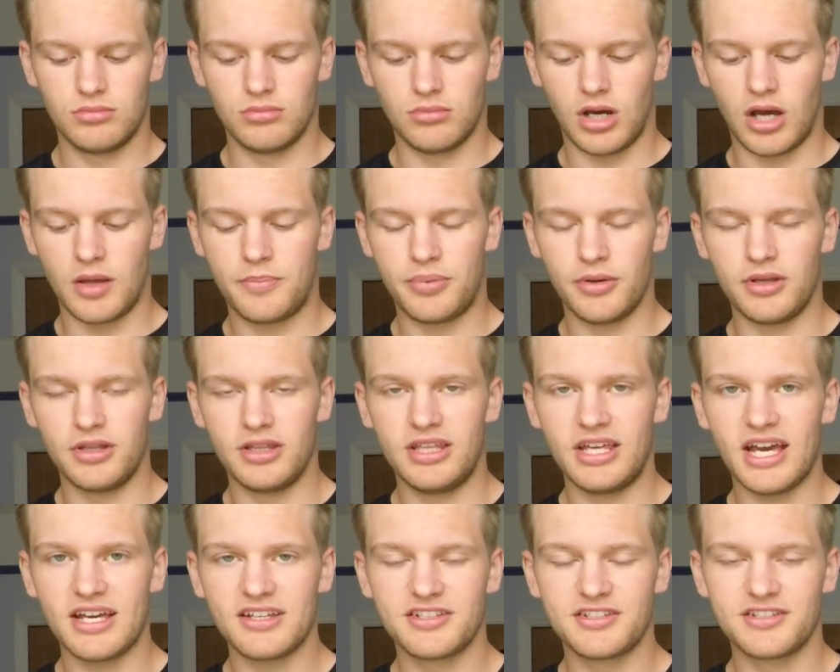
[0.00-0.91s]
I put,
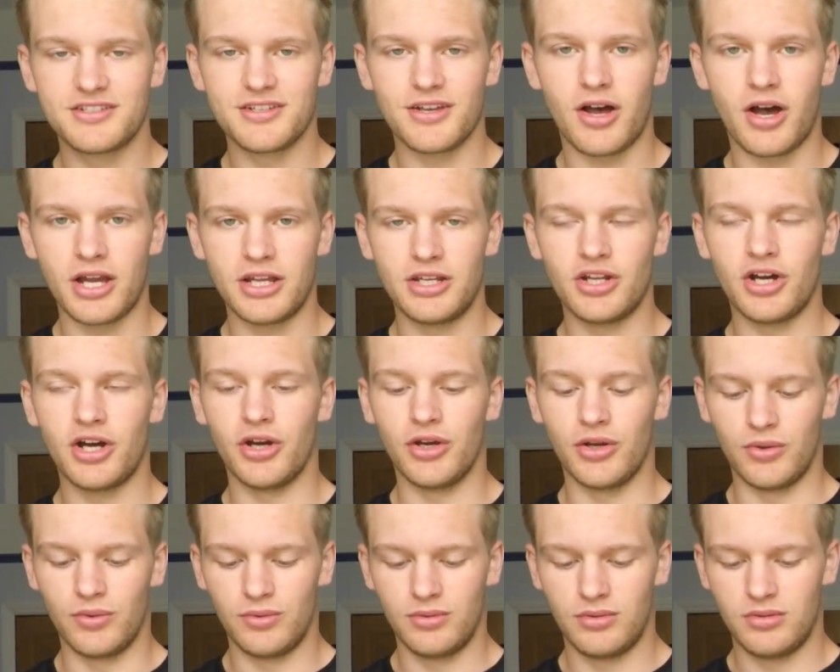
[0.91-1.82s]
yes, I
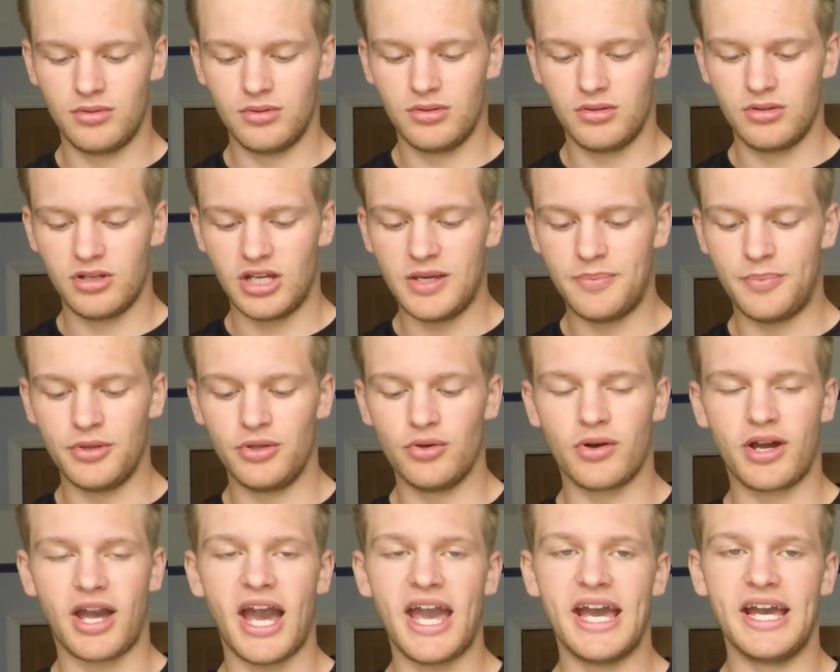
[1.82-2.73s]
know. He put, you're
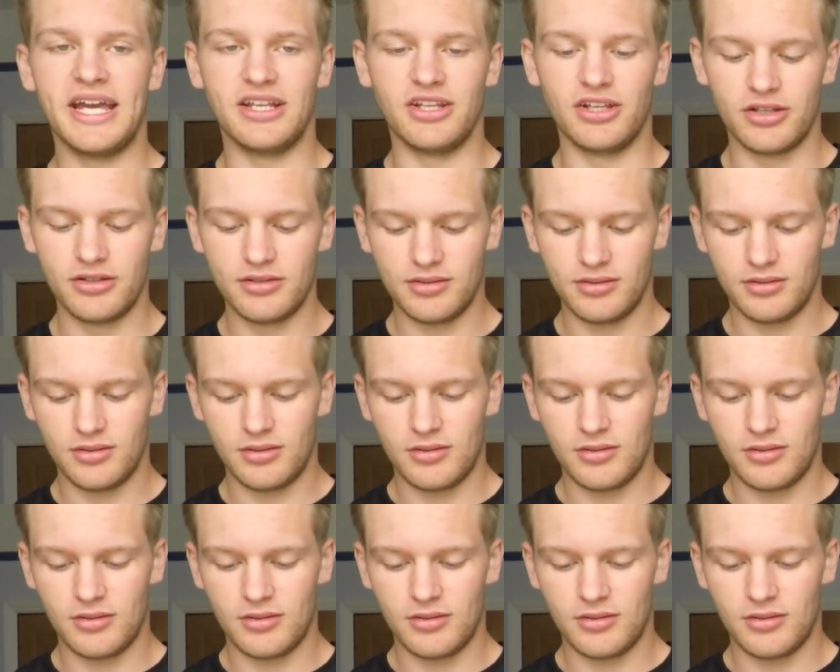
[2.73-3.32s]
gay, ain't you?